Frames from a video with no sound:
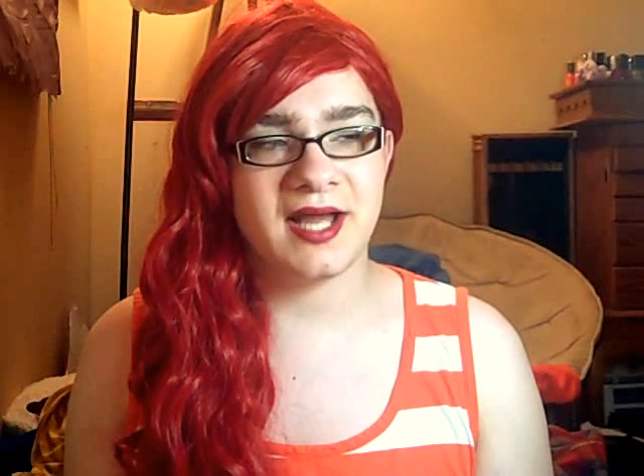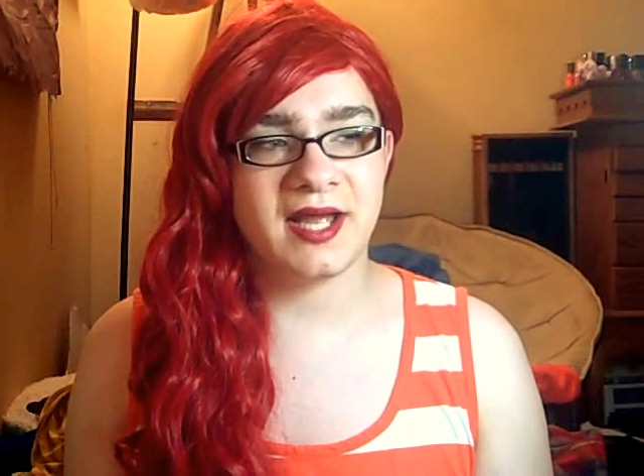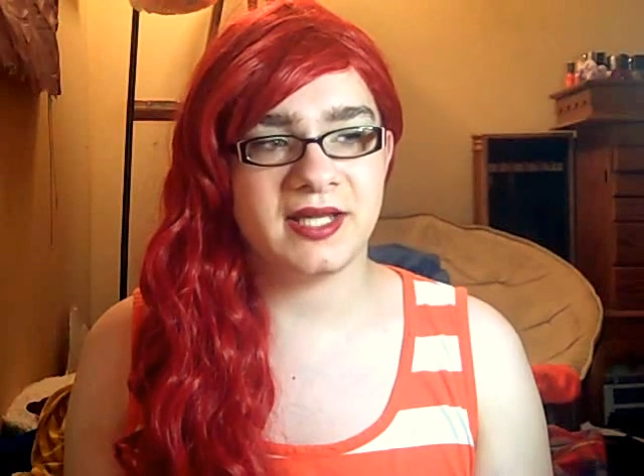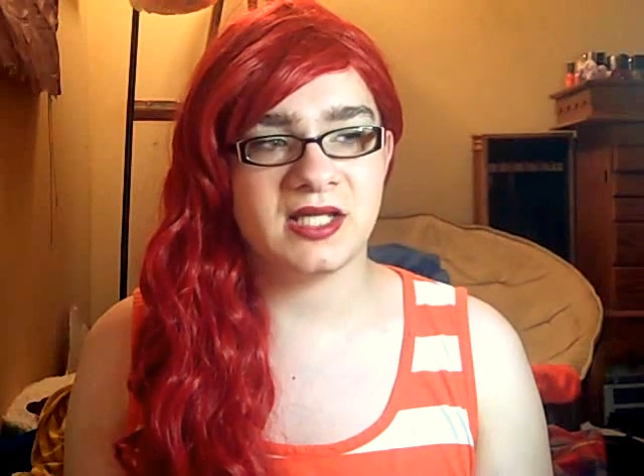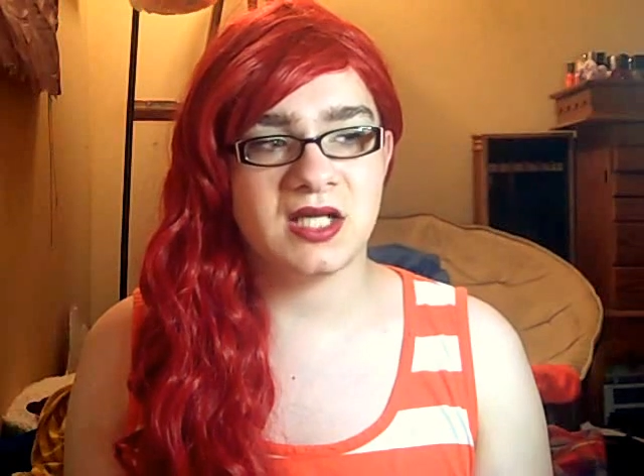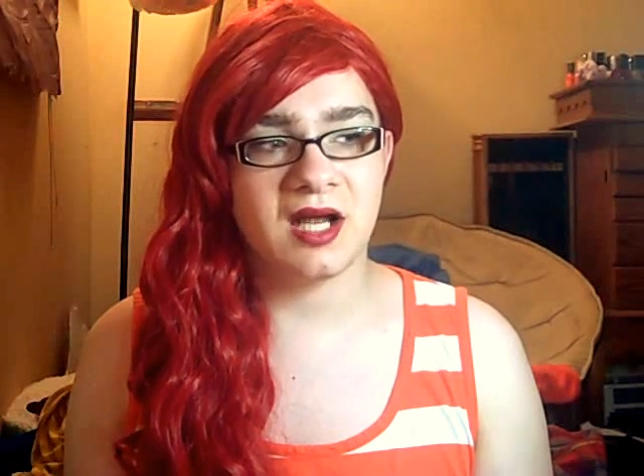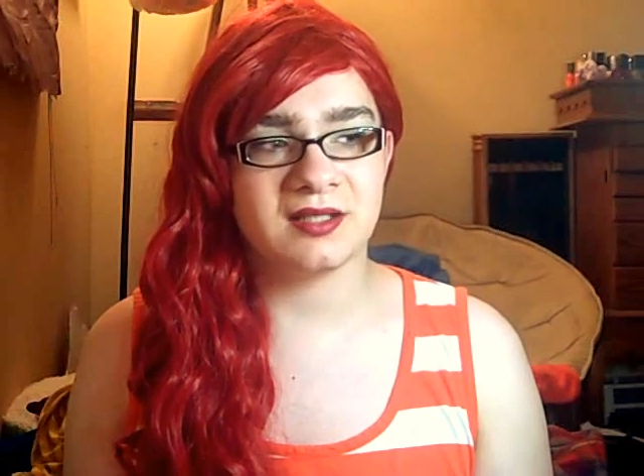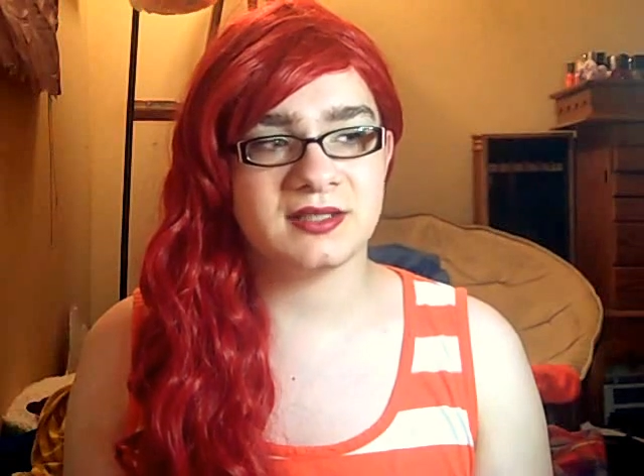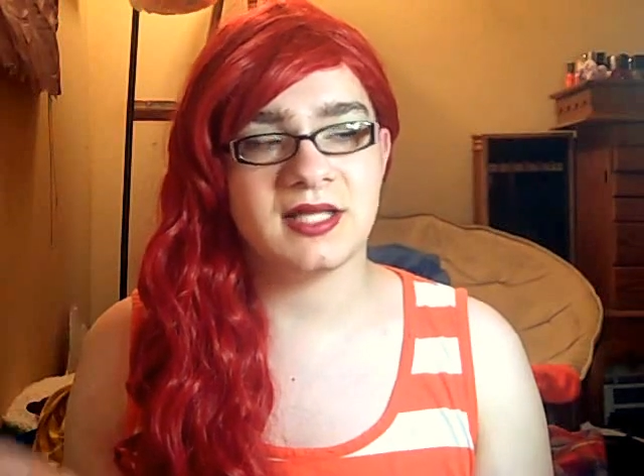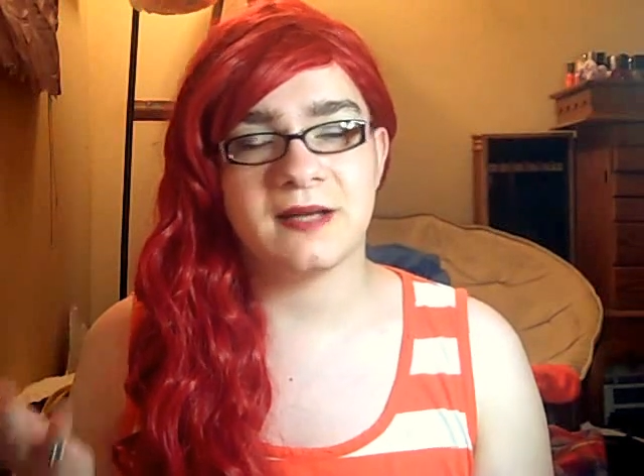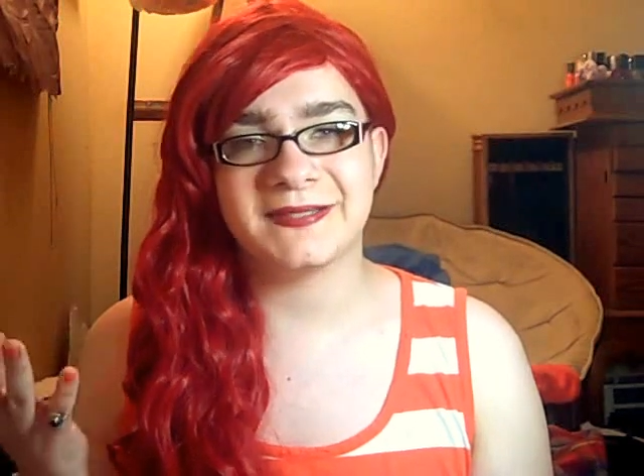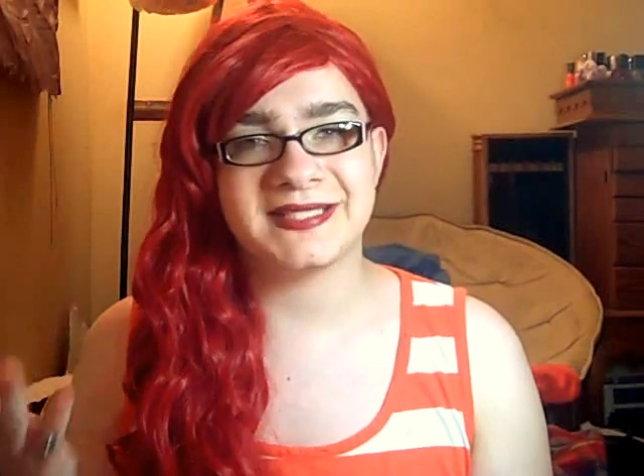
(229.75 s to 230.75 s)
I cannot
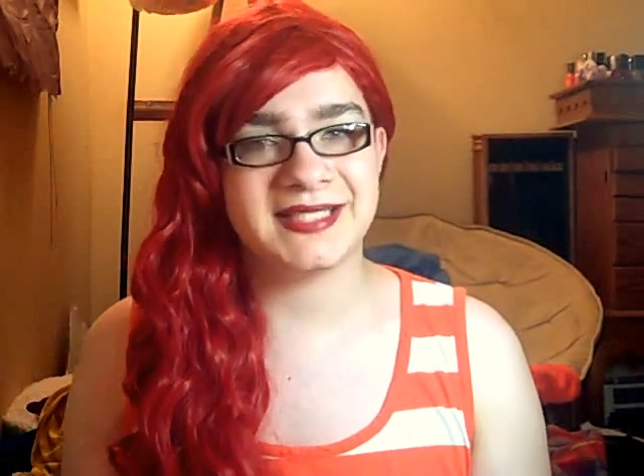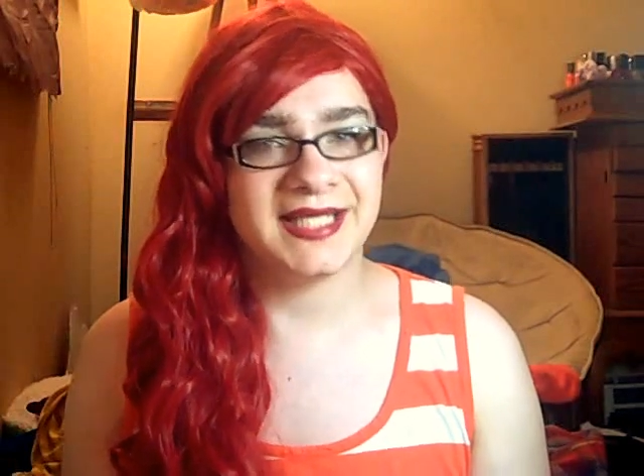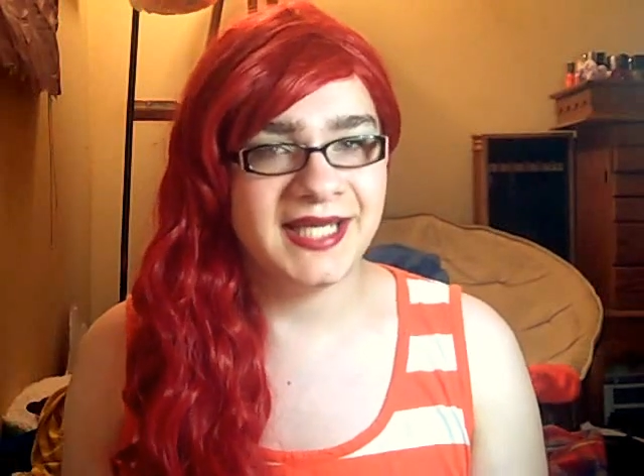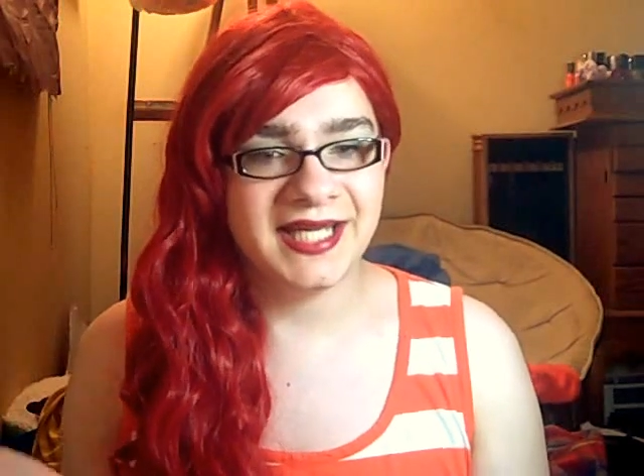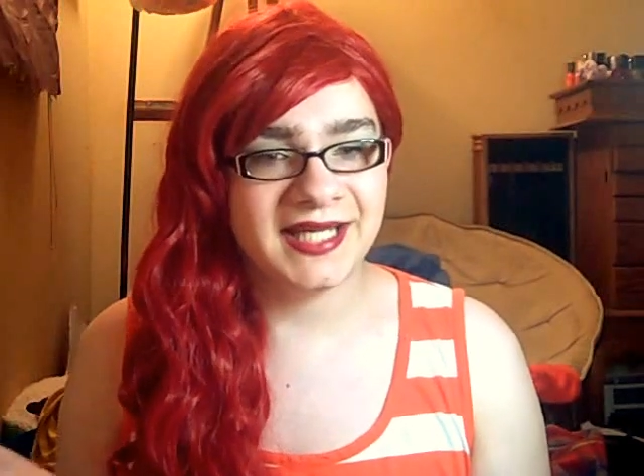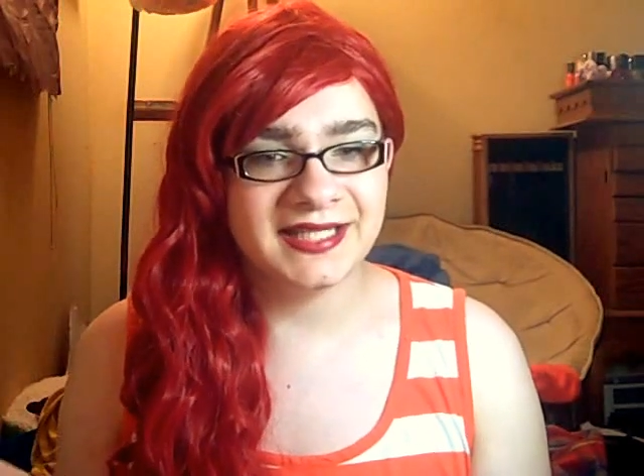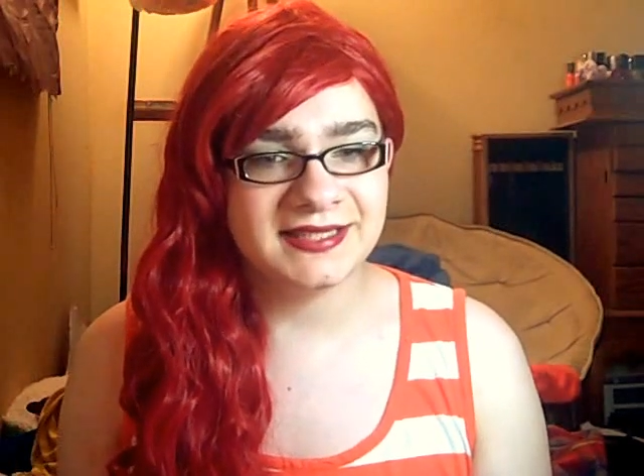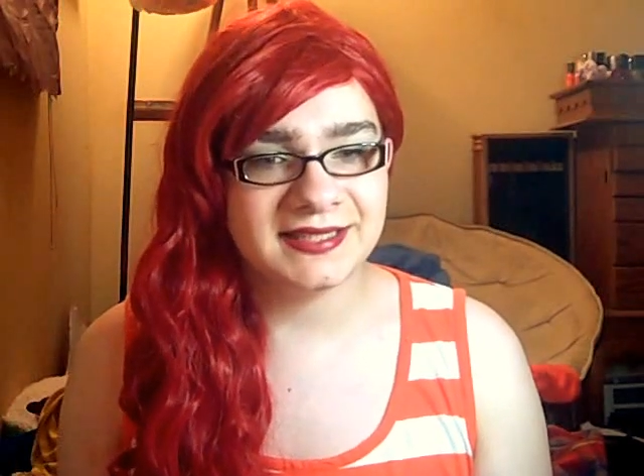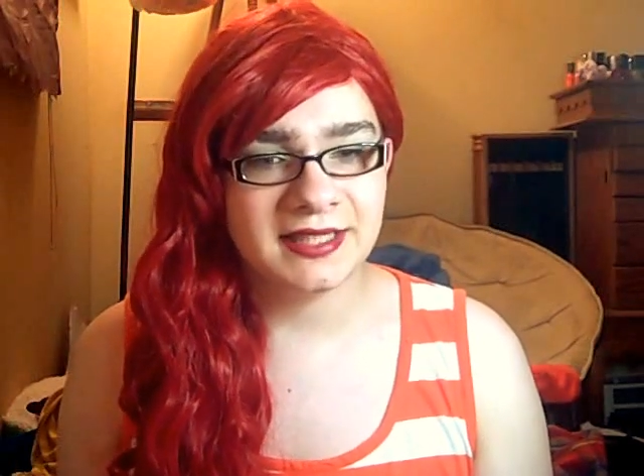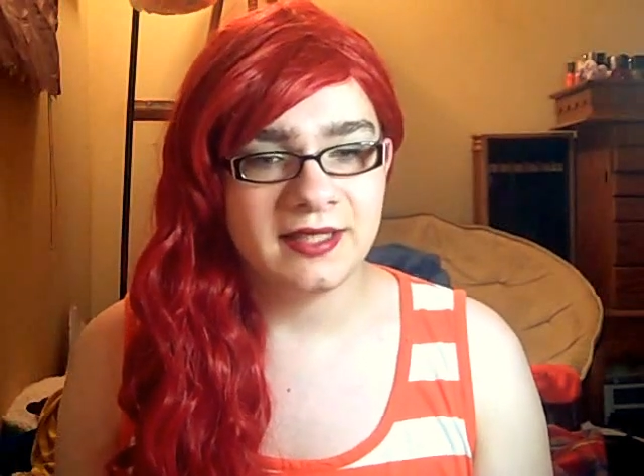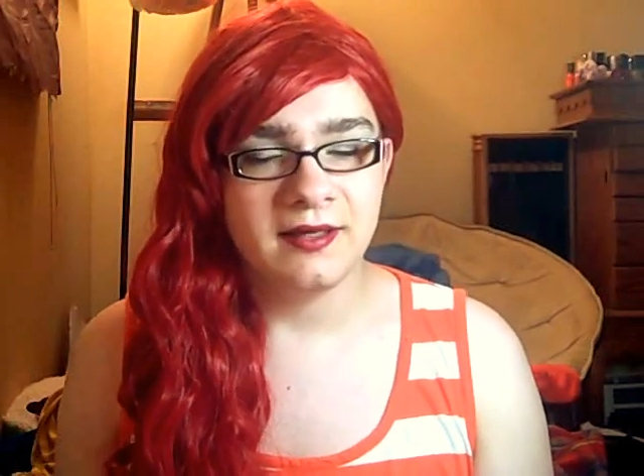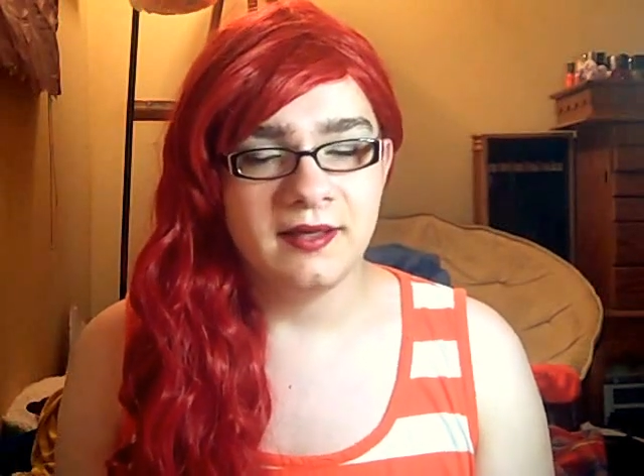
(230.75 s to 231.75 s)
stop singing it.